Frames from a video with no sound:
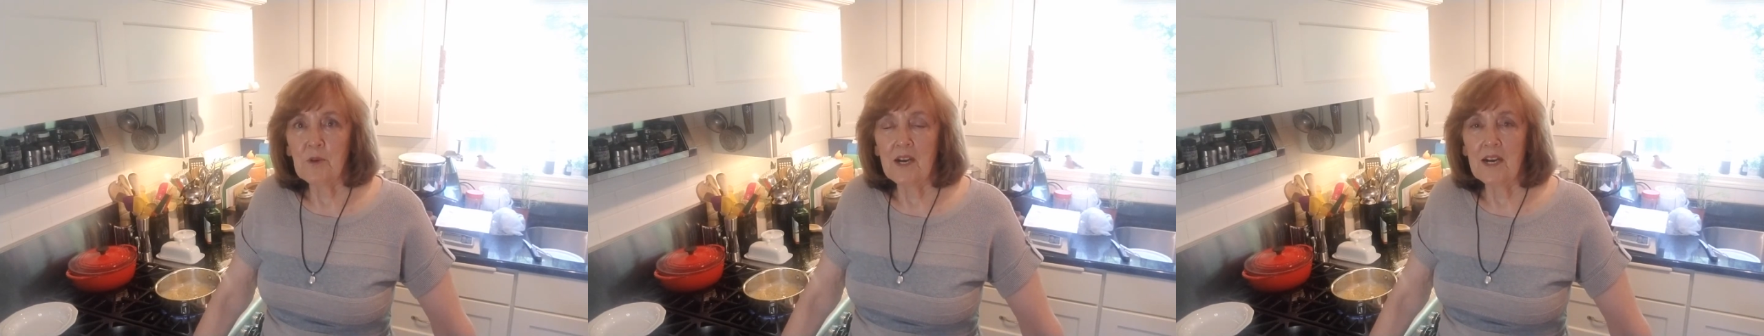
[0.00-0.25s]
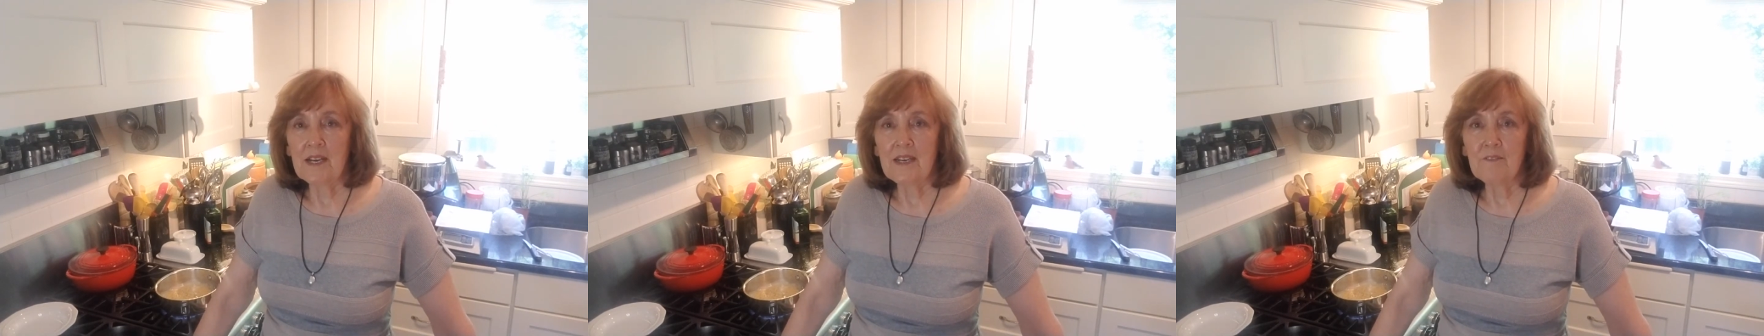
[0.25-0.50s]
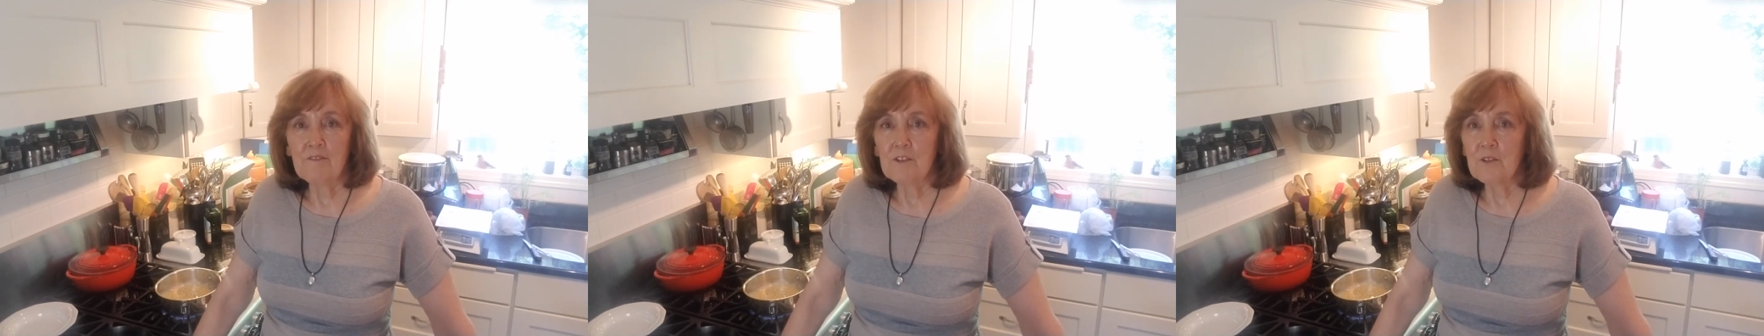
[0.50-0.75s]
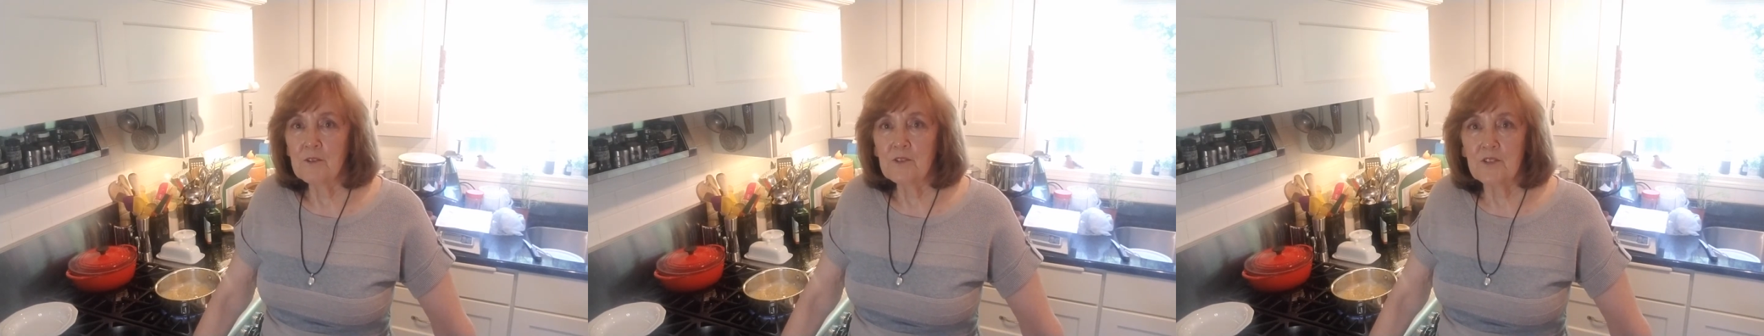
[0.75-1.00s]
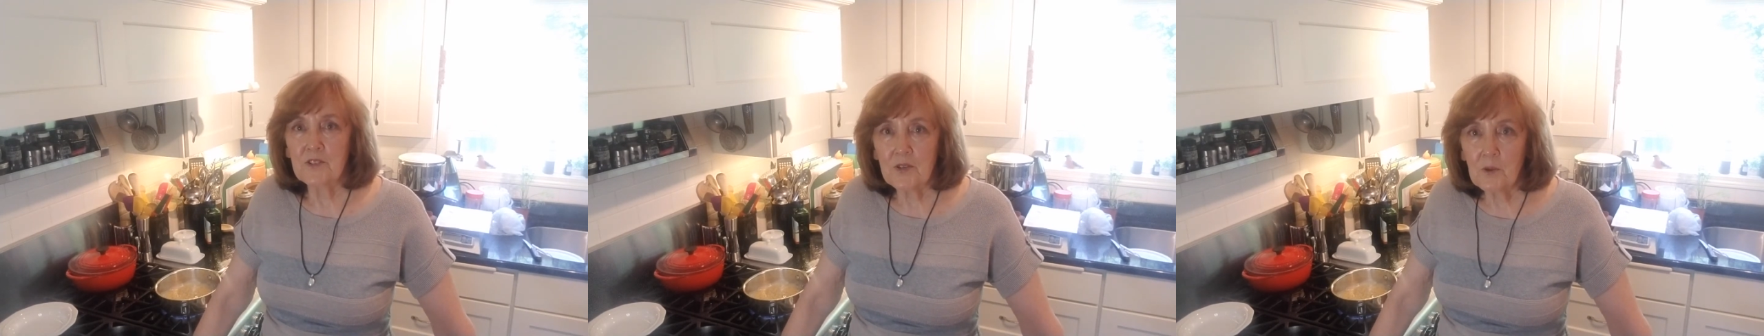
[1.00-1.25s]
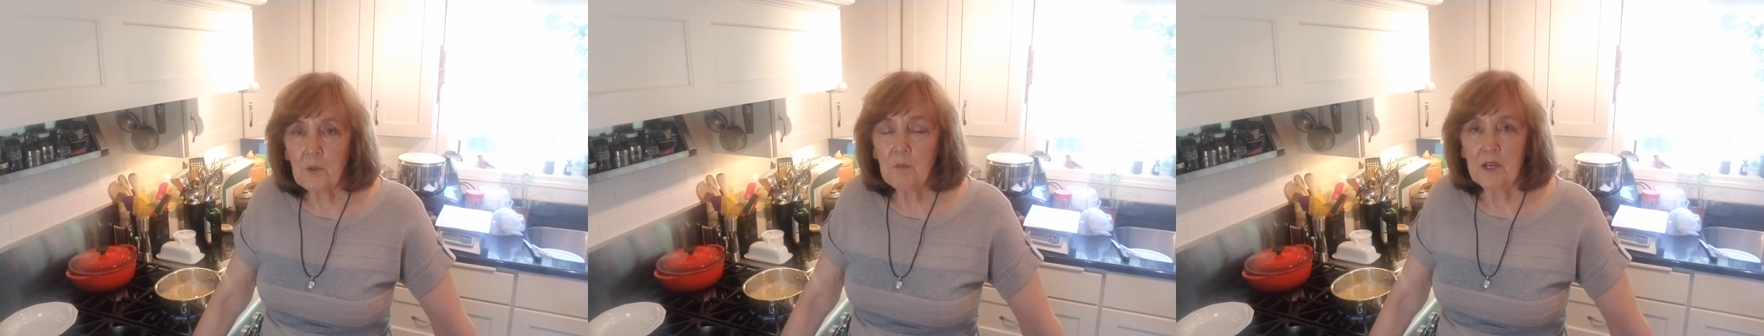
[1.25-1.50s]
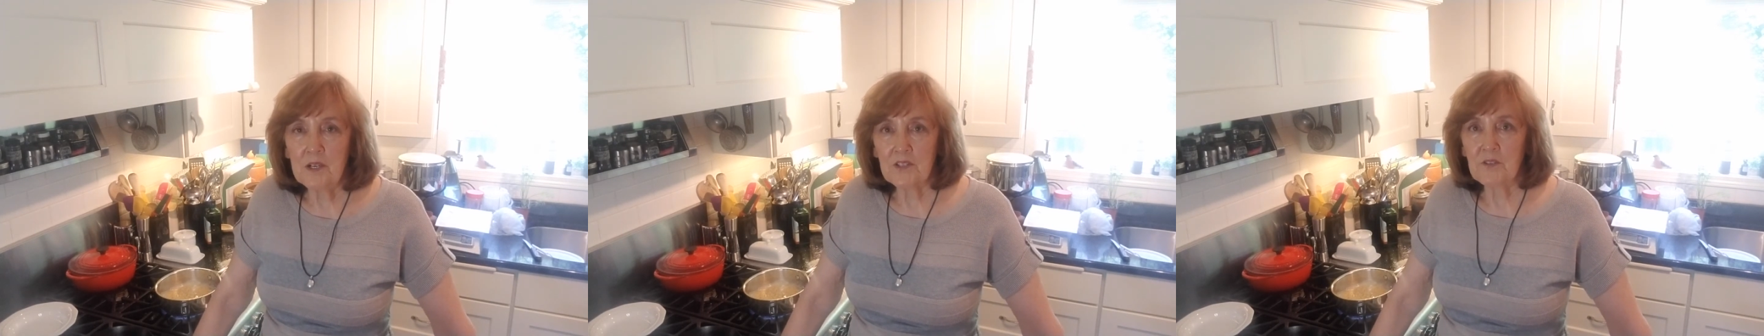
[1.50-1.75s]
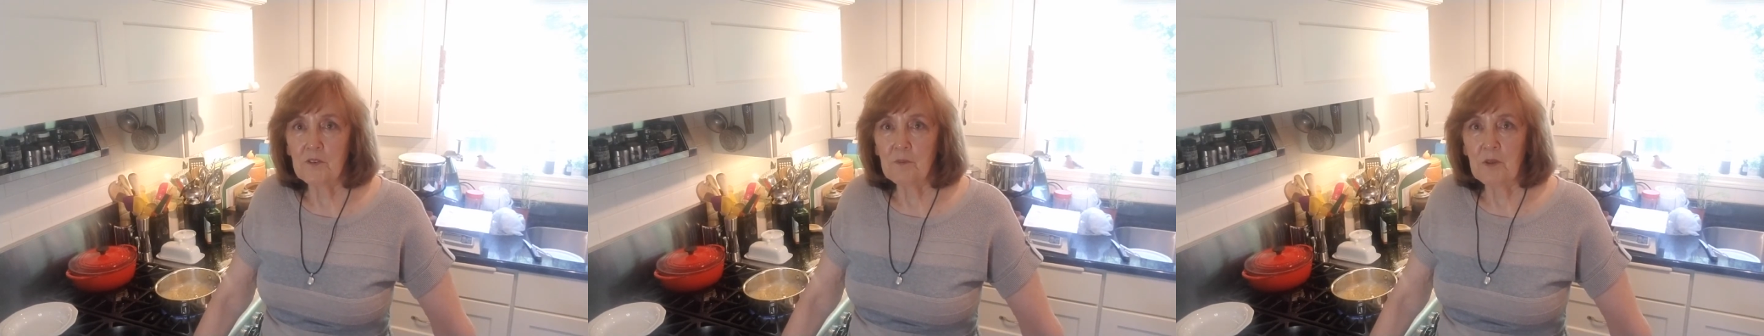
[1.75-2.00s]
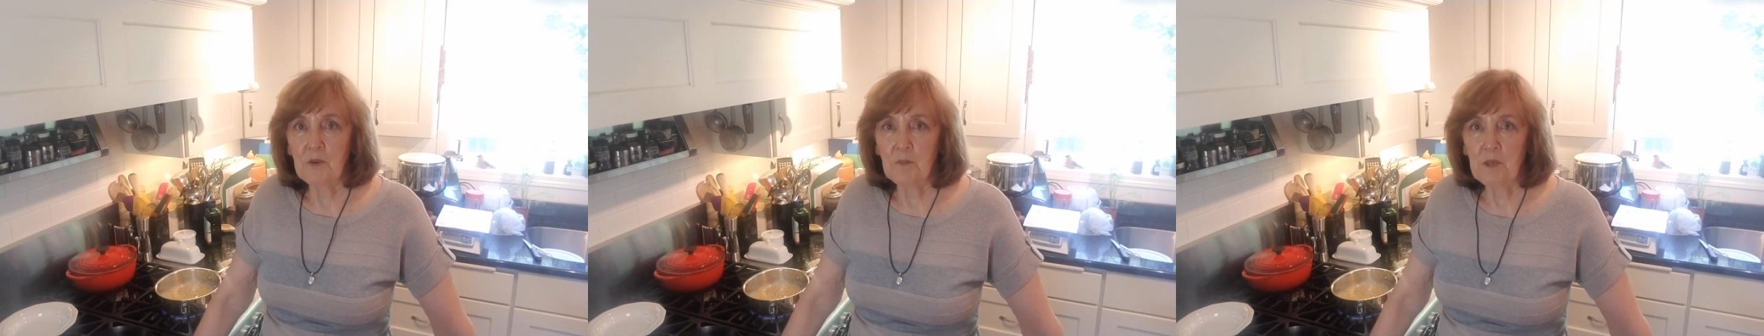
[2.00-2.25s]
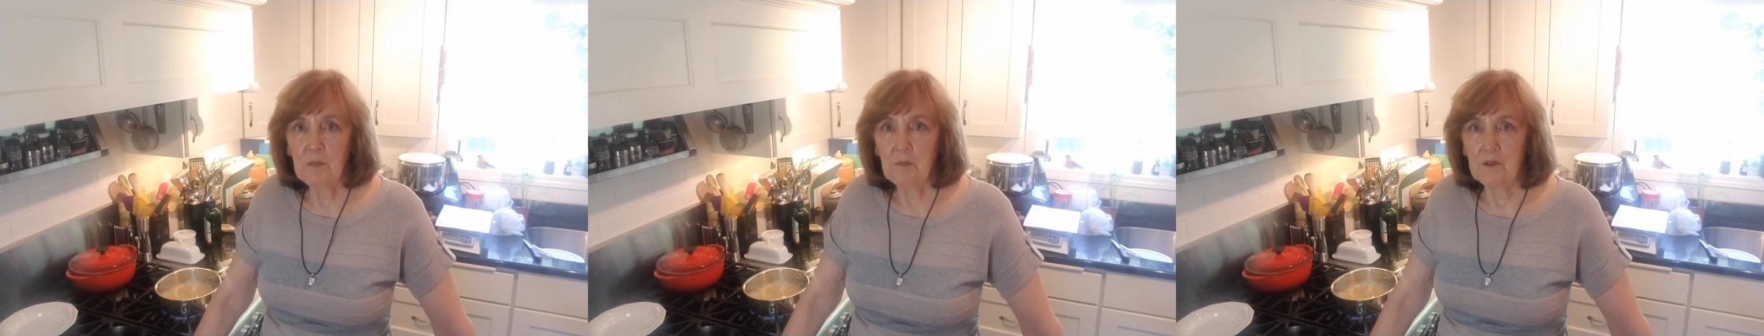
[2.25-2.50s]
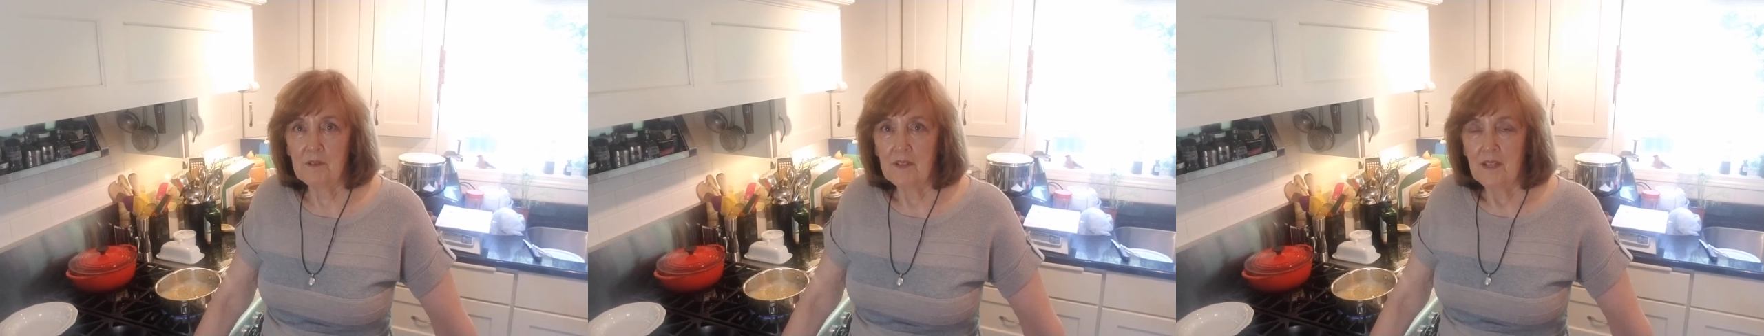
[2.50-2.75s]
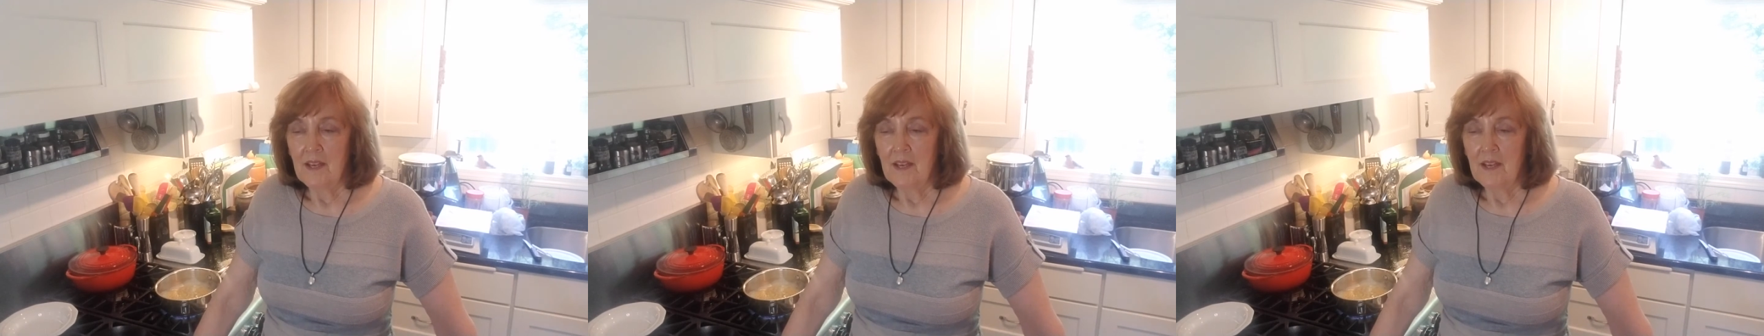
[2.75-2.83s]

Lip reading: I've learned so much from other people.